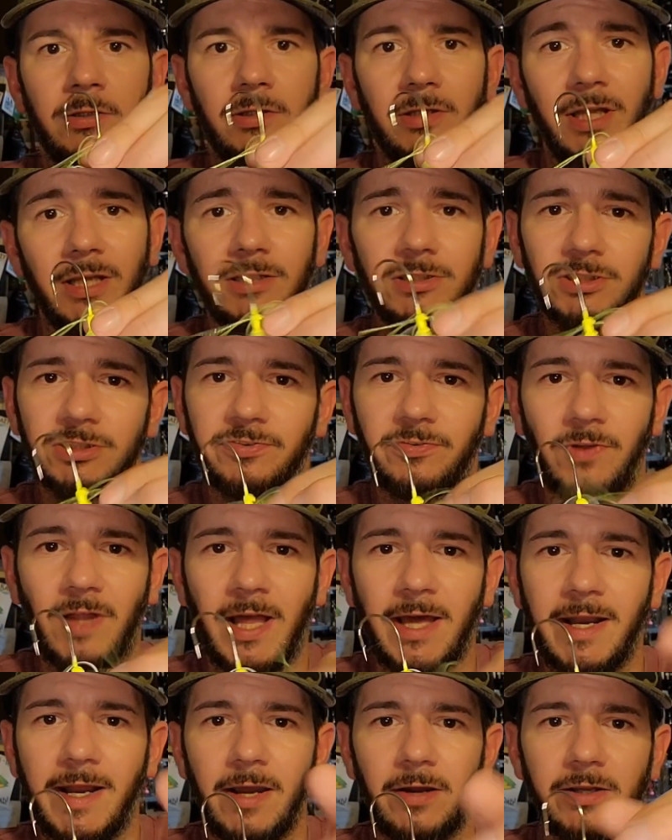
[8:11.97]
They just
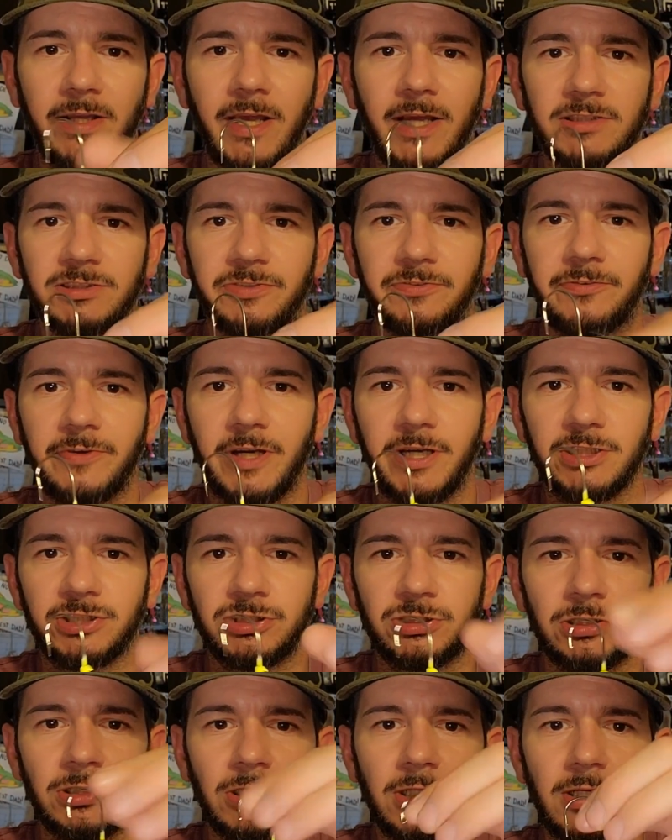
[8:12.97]
flat out catch
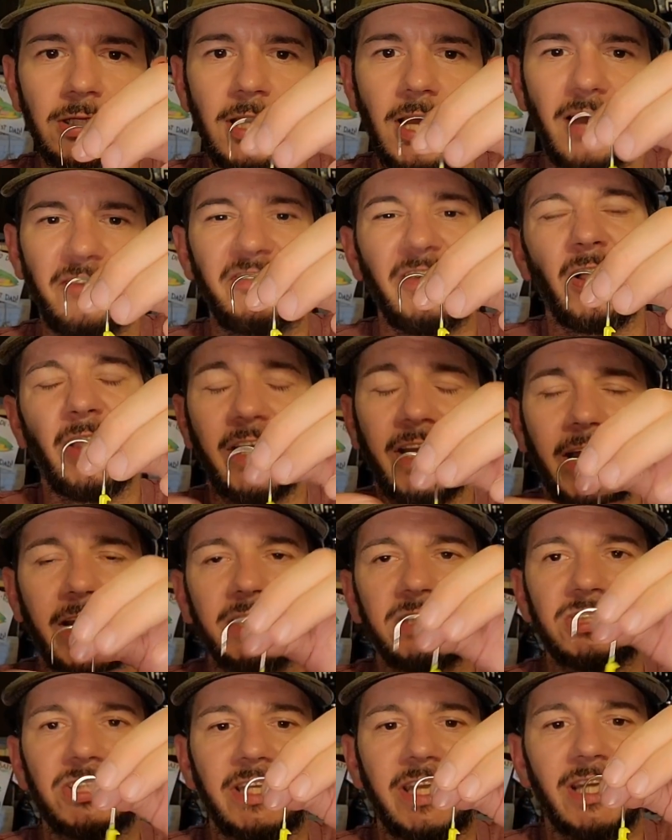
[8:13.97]
fish. I felt like I
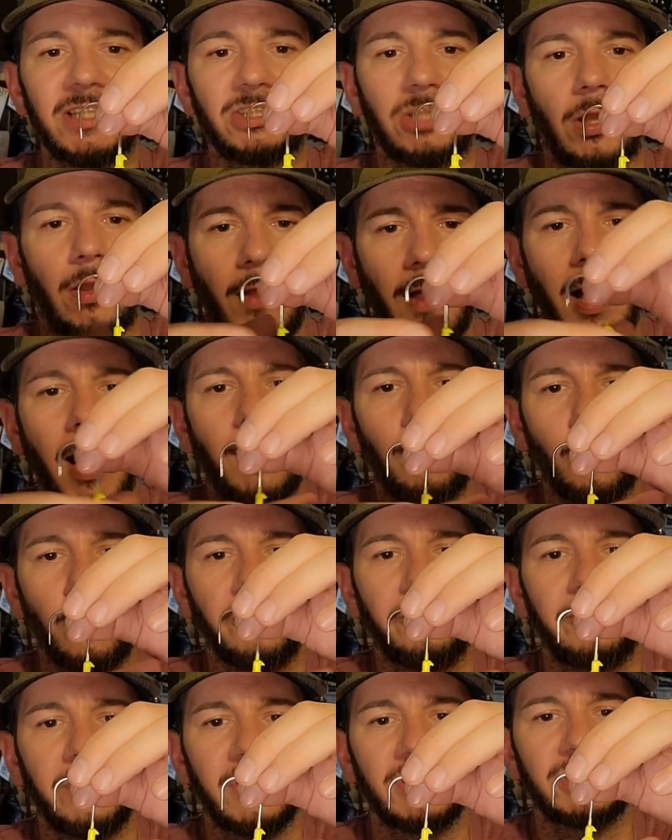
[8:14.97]
used to catch a lot more
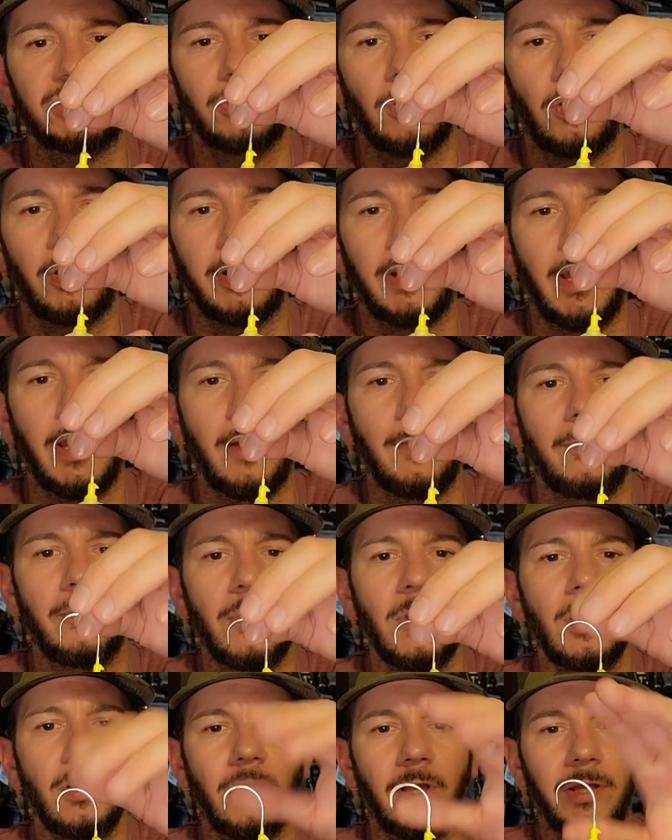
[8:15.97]
fish on them,
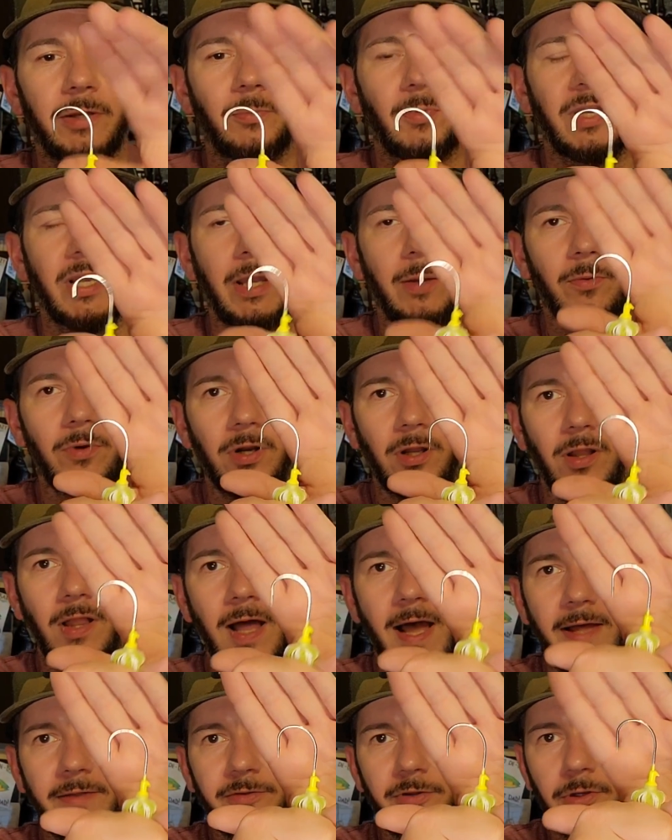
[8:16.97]
like when they were a
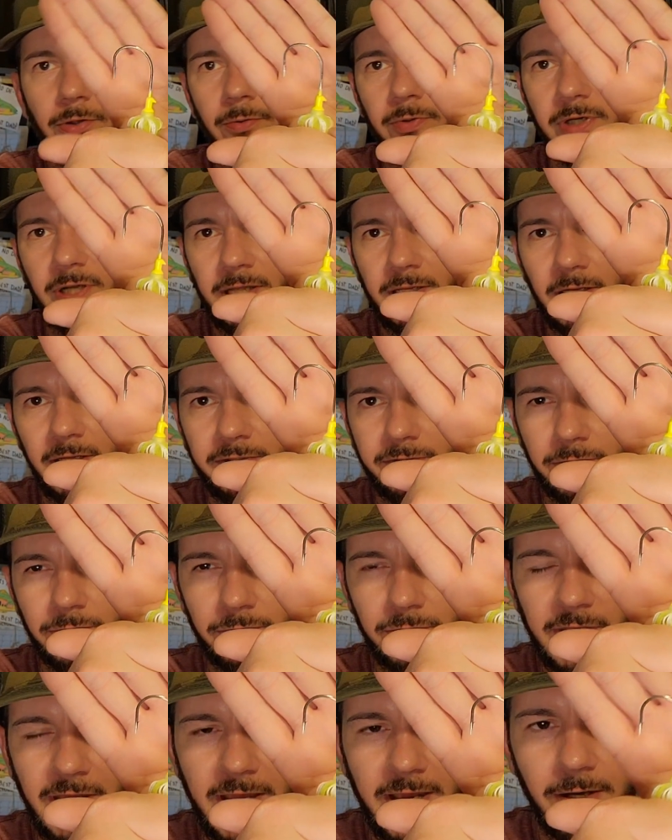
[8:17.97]
lot newer than I do
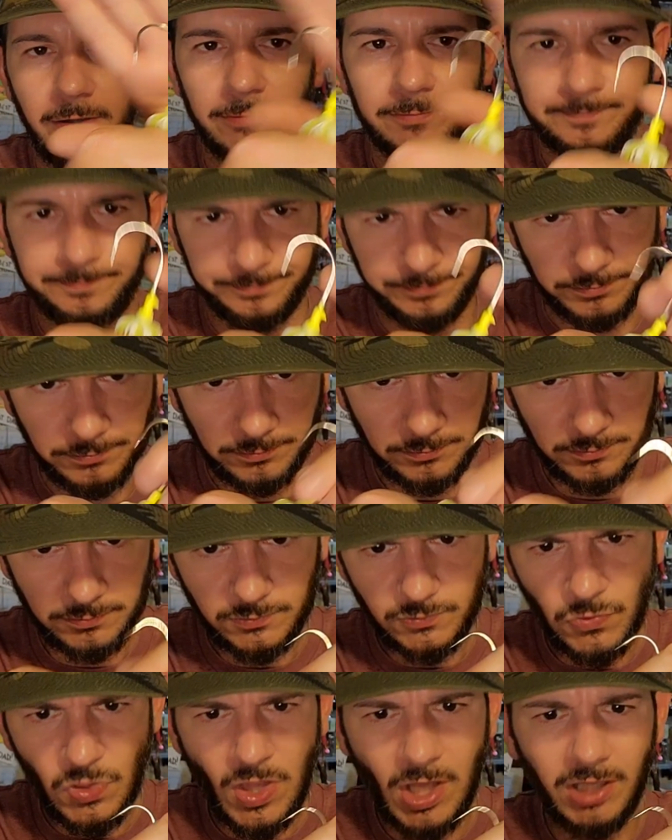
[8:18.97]
now.
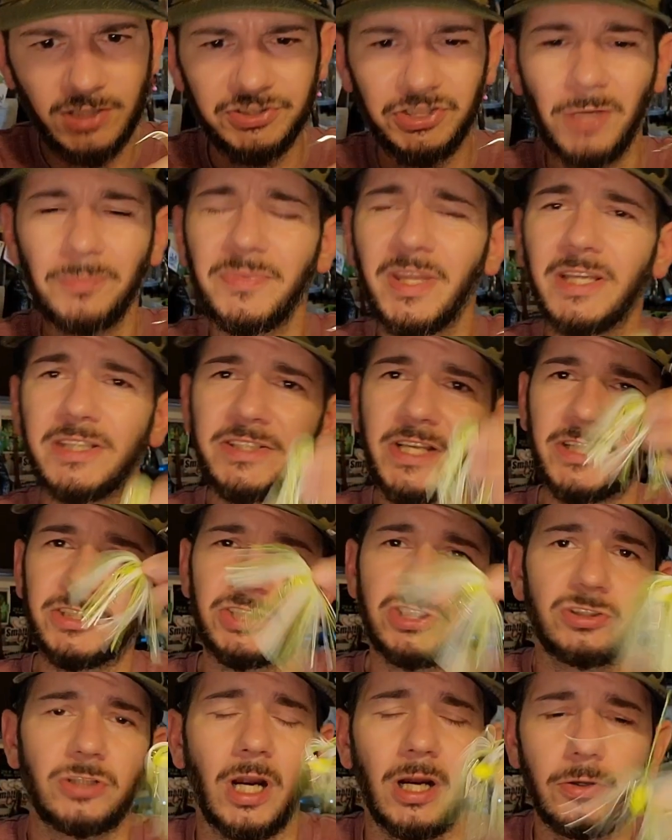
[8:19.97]
Some days I
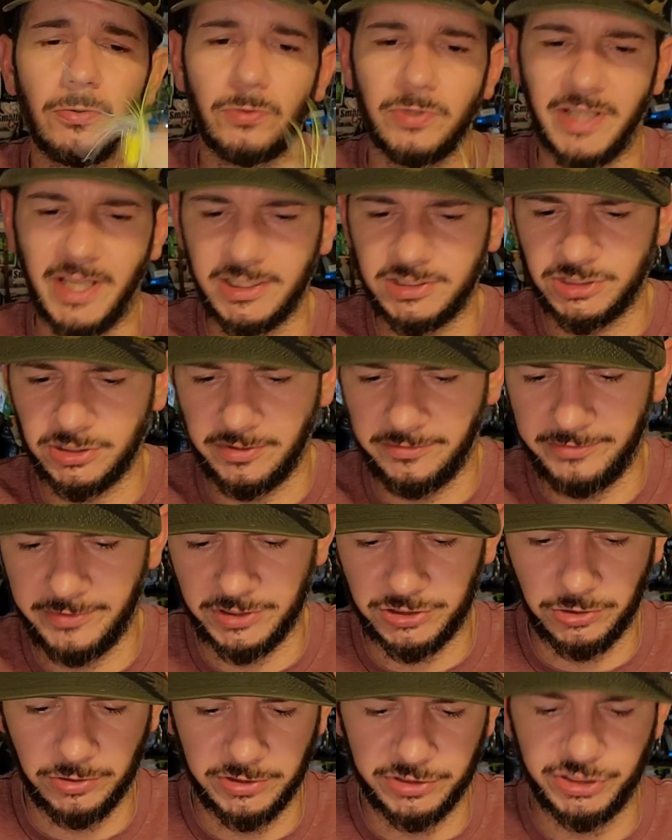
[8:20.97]
struggle catching a
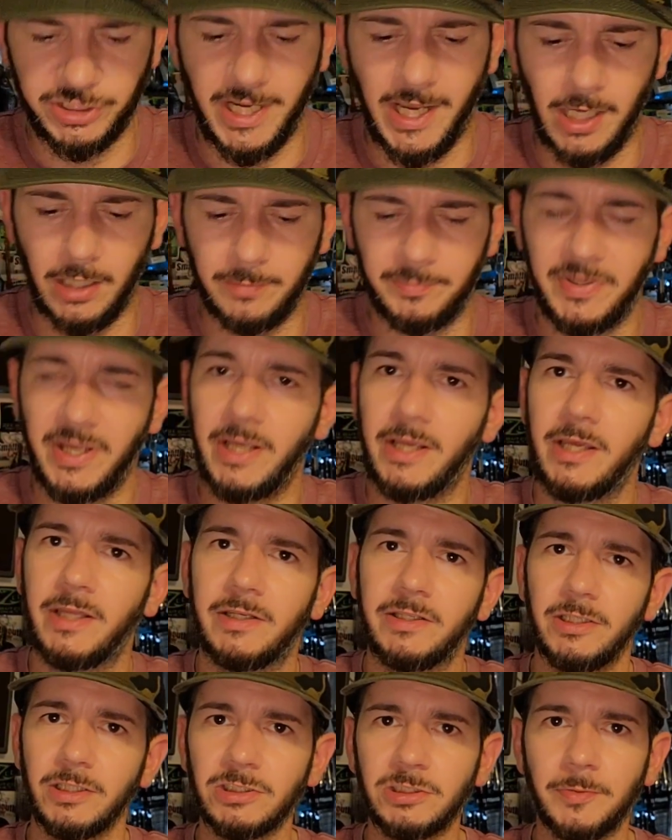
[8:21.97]
fish on chatterbait, and
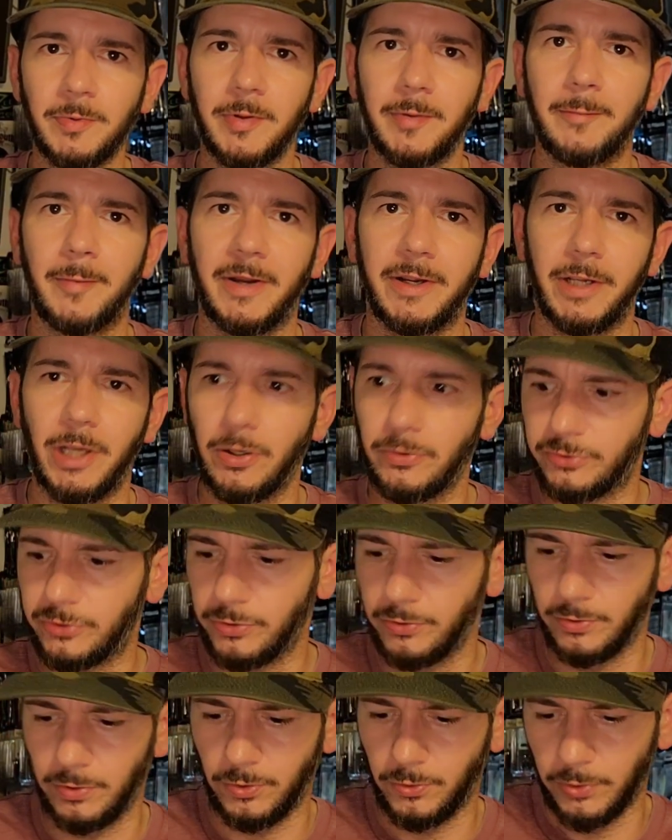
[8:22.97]
it used to be my
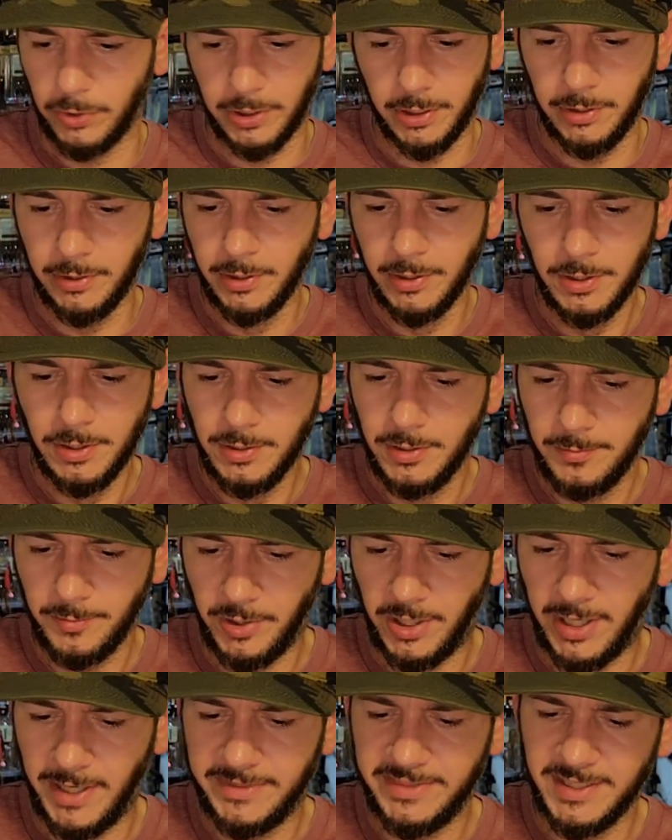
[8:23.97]
go-to lure.
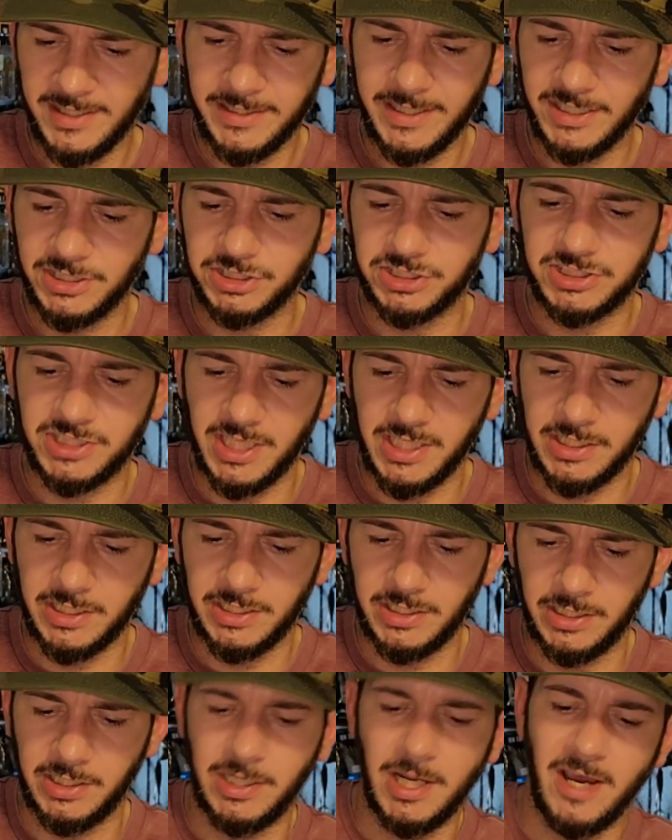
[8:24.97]
But I think they've just seen it
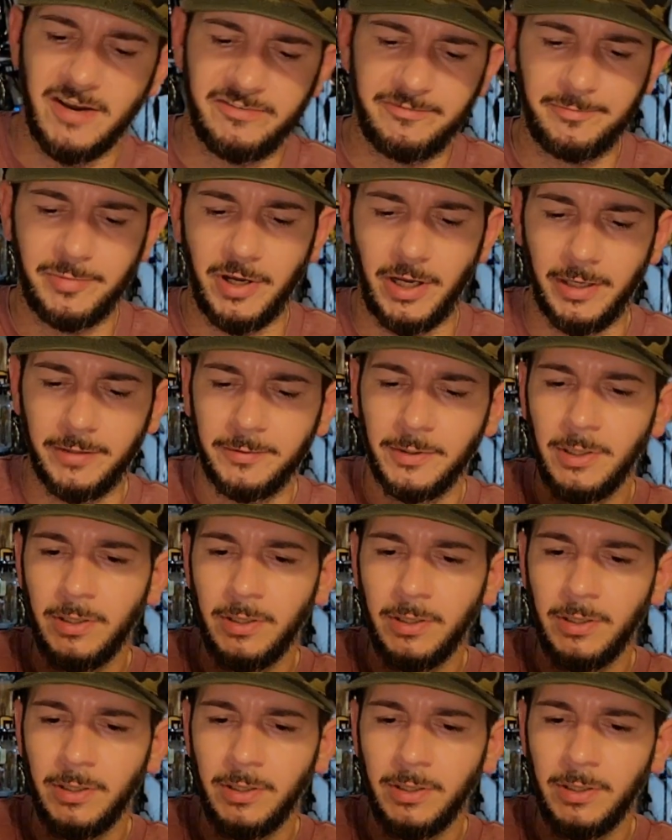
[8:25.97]
enough, but